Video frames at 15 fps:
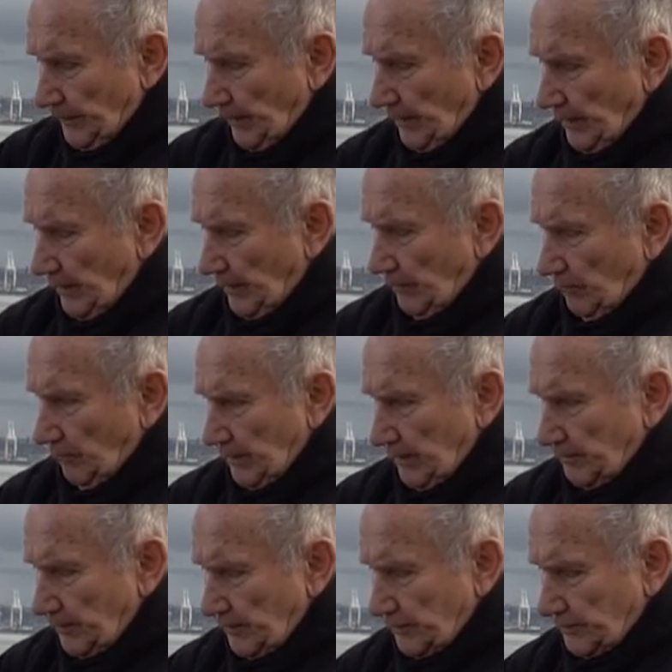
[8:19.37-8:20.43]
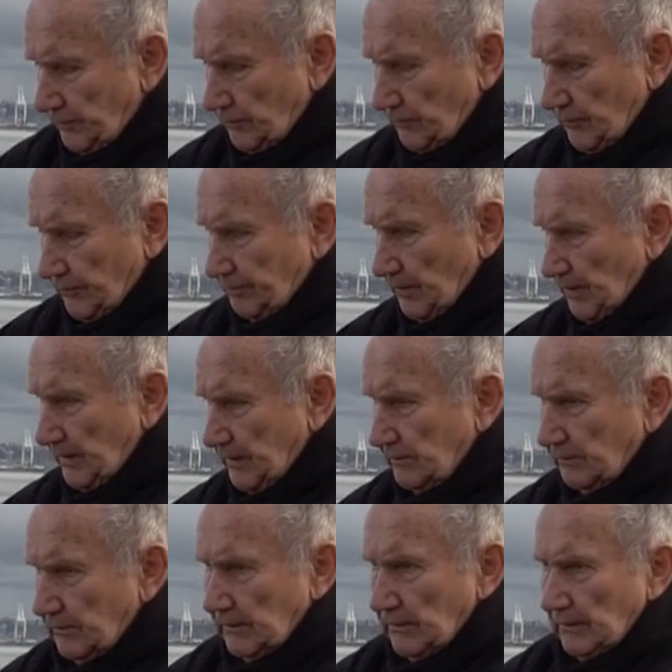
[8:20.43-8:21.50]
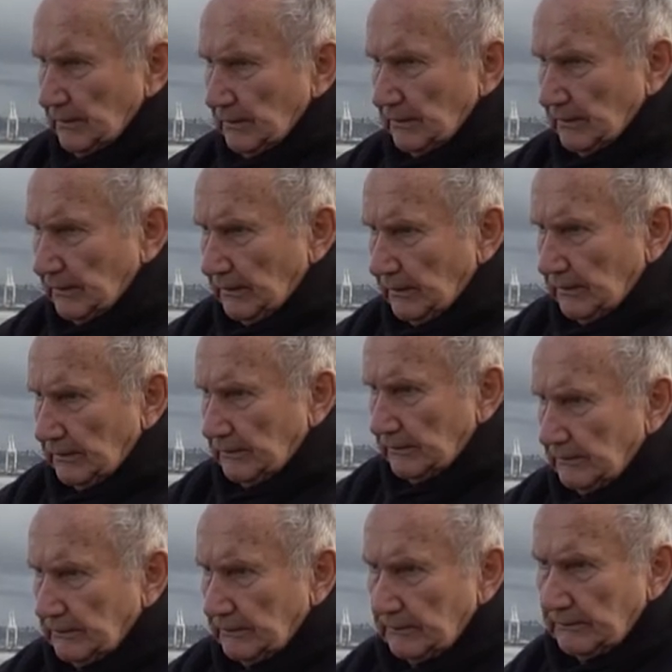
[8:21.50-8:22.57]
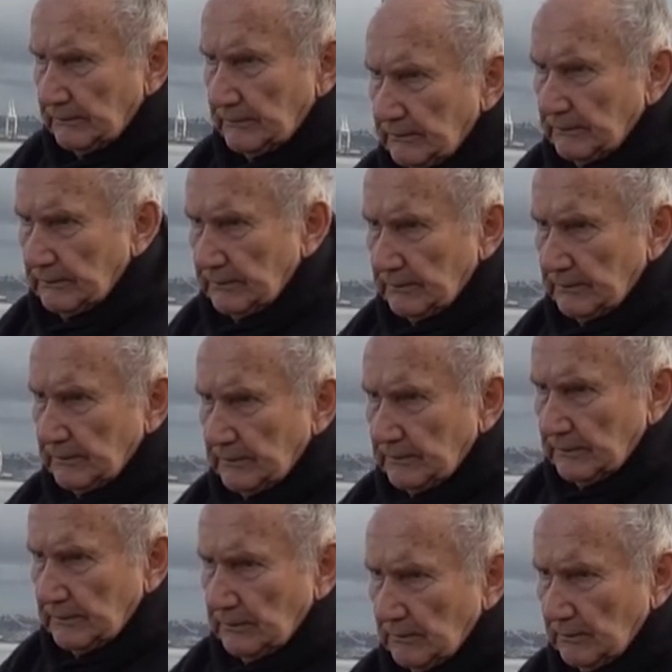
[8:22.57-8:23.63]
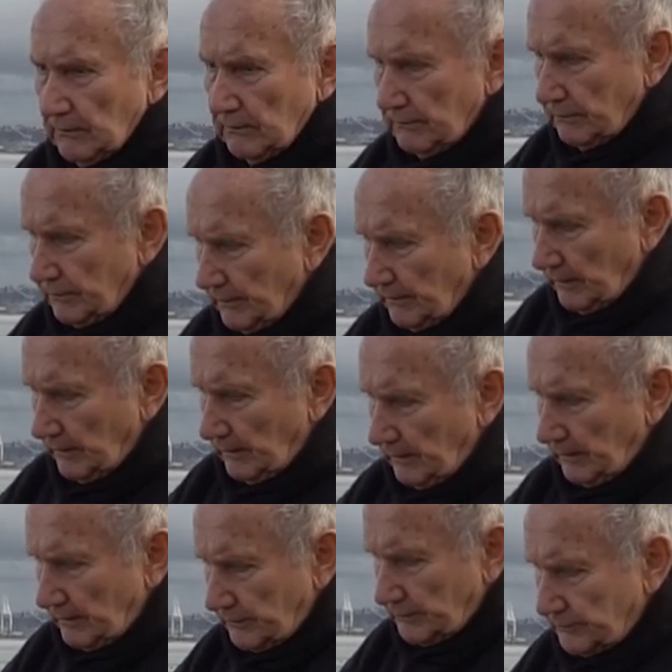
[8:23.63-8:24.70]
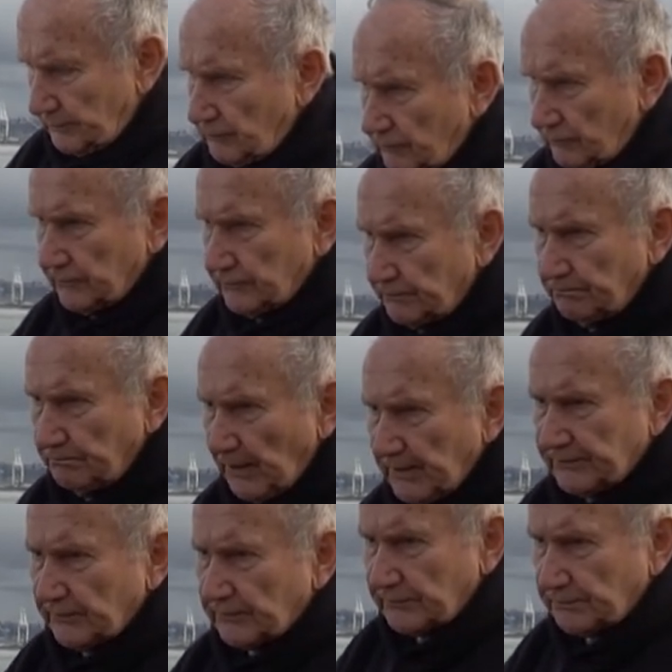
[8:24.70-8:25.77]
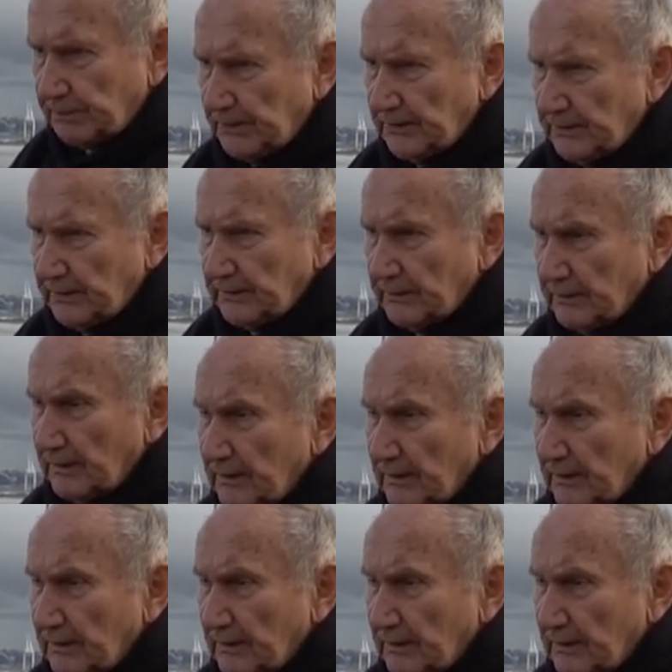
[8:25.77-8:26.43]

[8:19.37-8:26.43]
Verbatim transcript: uh, what I'm gonna do with my, uh, you know uh, basic spinning,